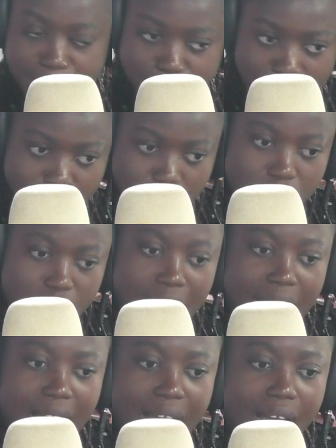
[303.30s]
much.
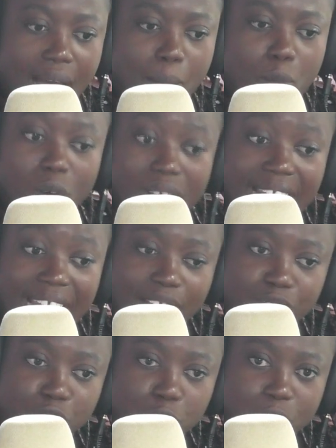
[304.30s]
What I have
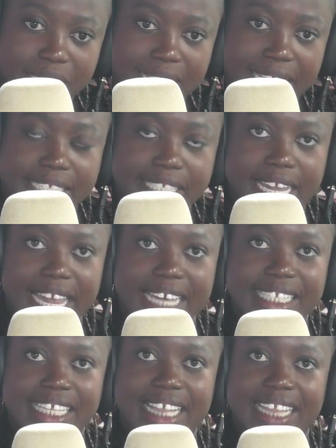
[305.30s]
noticed
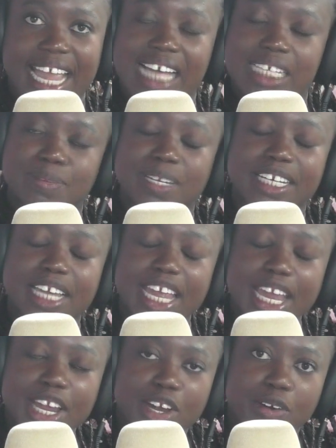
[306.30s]
is that there has been an
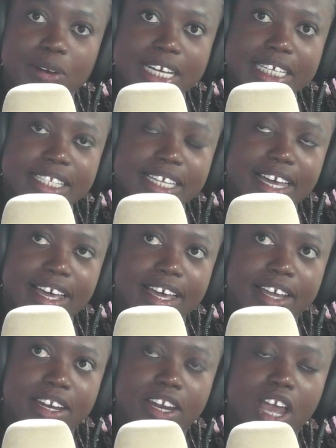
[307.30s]
increase
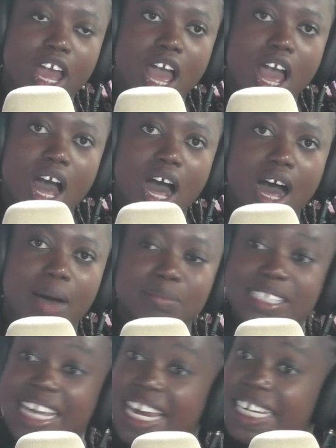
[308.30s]
in
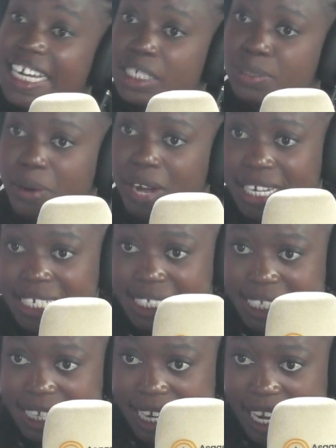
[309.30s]
teenage
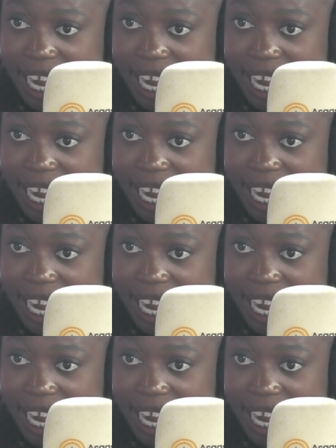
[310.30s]
pregnancy,